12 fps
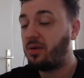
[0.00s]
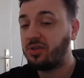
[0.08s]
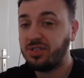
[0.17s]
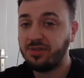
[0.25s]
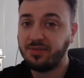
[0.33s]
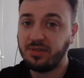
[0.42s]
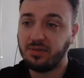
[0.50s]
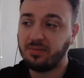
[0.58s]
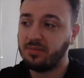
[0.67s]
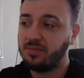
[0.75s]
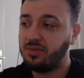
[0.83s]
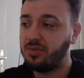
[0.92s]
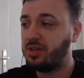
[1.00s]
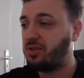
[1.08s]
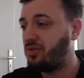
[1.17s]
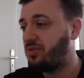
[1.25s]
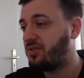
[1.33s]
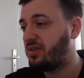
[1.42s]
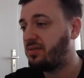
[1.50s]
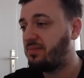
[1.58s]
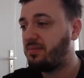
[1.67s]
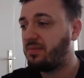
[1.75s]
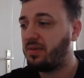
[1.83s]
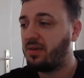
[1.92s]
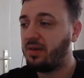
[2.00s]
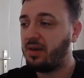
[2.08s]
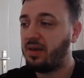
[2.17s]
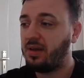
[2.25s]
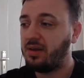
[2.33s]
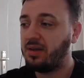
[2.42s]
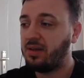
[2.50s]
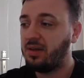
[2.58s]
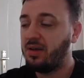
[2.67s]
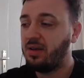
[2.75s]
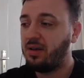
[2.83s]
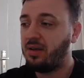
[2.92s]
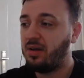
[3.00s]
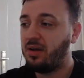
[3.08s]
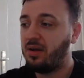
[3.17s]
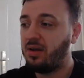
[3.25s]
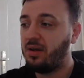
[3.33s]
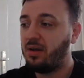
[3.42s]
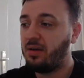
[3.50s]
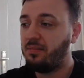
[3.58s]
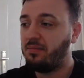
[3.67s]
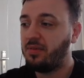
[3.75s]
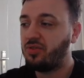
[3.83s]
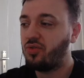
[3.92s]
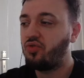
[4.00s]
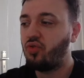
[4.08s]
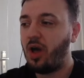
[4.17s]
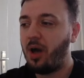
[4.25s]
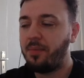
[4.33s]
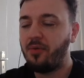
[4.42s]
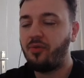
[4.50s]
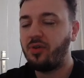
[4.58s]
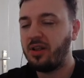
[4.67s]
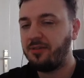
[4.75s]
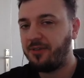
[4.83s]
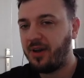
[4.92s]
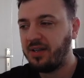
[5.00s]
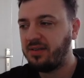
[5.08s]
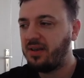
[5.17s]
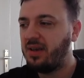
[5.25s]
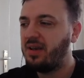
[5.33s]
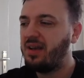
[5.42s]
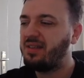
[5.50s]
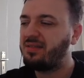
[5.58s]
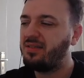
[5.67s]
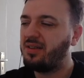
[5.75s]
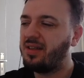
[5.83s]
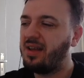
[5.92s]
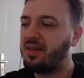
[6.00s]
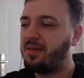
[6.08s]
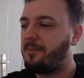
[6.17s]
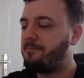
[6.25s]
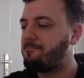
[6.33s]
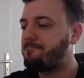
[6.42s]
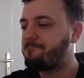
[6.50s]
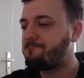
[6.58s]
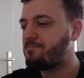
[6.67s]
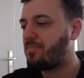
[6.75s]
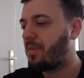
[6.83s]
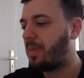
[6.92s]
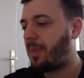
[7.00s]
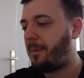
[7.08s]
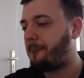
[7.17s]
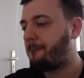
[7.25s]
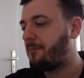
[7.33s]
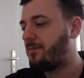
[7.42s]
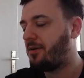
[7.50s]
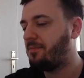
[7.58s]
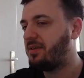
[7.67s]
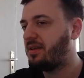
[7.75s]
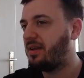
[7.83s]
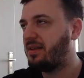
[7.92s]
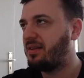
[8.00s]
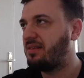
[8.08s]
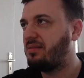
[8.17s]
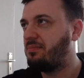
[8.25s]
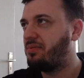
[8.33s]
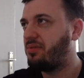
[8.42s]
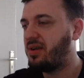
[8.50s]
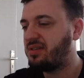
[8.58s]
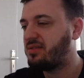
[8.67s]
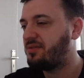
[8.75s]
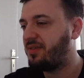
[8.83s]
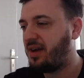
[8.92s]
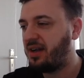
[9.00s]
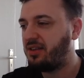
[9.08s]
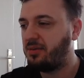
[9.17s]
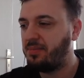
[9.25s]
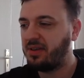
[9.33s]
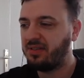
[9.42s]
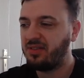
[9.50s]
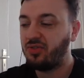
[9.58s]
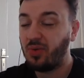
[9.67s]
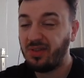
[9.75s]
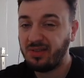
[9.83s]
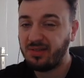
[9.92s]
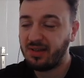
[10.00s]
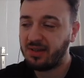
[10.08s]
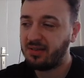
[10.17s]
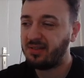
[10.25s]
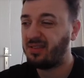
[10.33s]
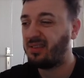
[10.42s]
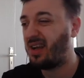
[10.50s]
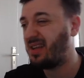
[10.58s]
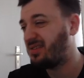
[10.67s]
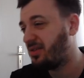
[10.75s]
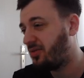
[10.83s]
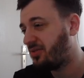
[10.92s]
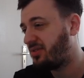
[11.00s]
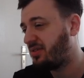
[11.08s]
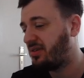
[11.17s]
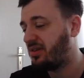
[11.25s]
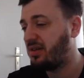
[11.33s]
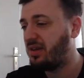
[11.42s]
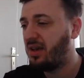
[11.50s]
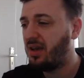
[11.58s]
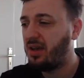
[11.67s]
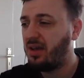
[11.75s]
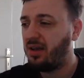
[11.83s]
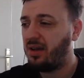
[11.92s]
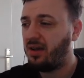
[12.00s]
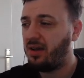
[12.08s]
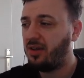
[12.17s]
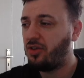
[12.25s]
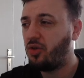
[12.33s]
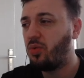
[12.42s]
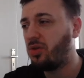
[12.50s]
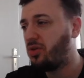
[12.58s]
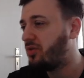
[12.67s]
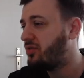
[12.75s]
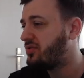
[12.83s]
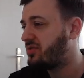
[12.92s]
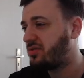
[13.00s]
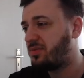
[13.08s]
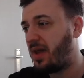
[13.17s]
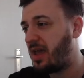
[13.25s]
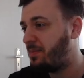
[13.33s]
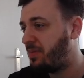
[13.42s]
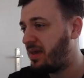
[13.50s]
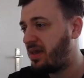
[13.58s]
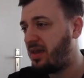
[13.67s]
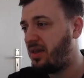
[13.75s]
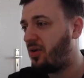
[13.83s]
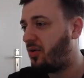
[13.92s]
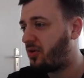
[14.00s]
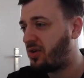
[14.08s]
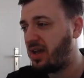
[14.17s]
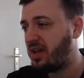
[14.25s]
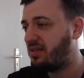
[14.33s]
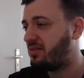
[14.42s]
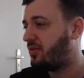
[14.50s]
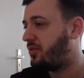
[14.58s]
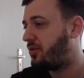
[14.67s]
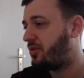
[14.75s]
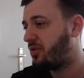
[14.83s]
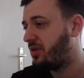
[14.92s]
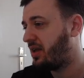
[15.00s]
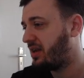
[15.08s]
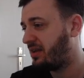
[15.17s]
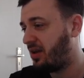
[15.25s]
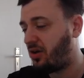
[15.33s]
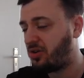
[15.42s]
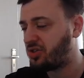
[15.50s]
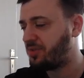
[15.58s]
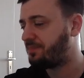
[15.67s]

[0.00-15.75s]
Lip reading: shifting. You can use it, and it's going to help you for that fight. It's not like something that is impressive either because it's 20 seconds. It has a long CD. You will lose AP or hit or like the Hoj